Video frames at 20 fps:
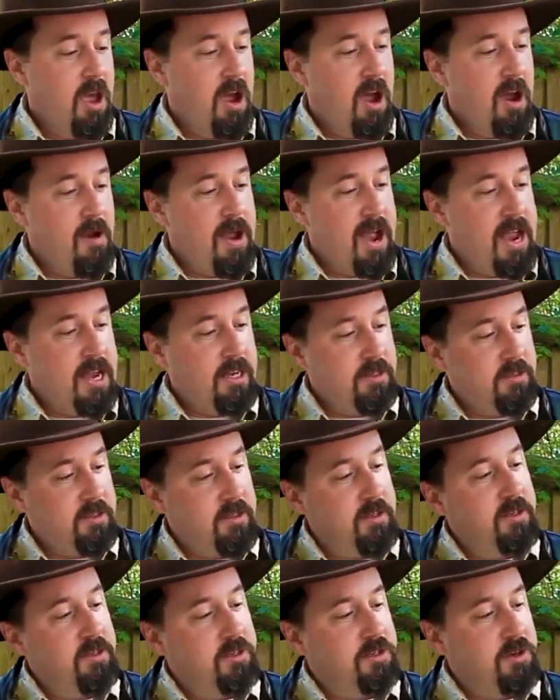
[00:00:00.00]
All right,
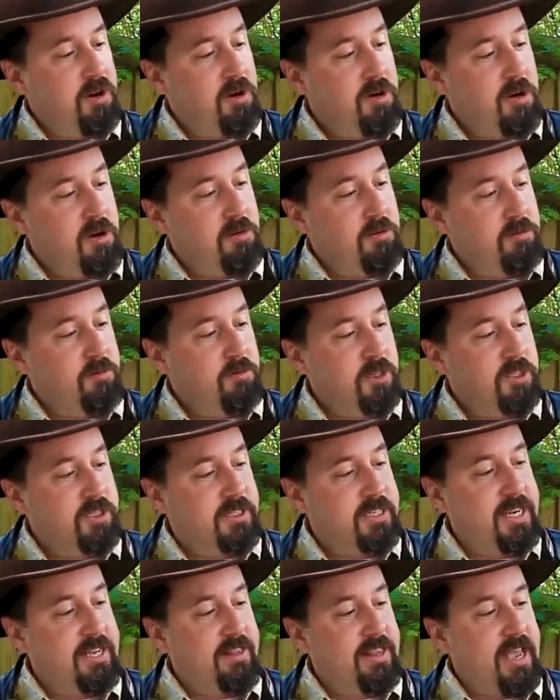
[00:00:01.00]
Zora, we'll
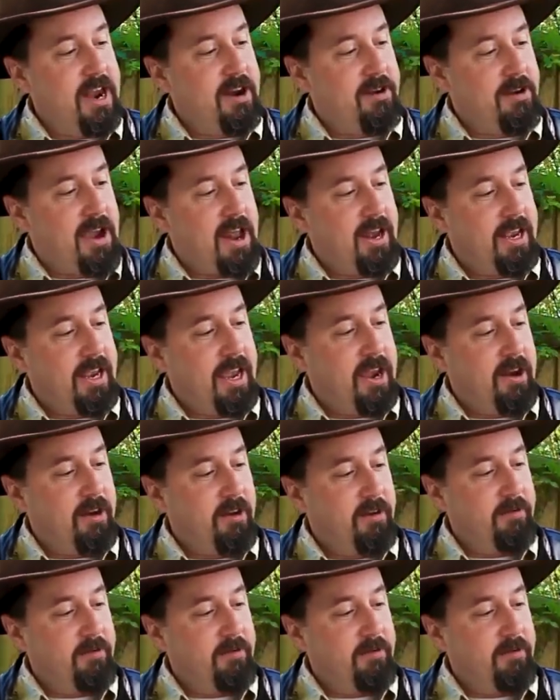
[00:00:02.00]
see you later, alligator.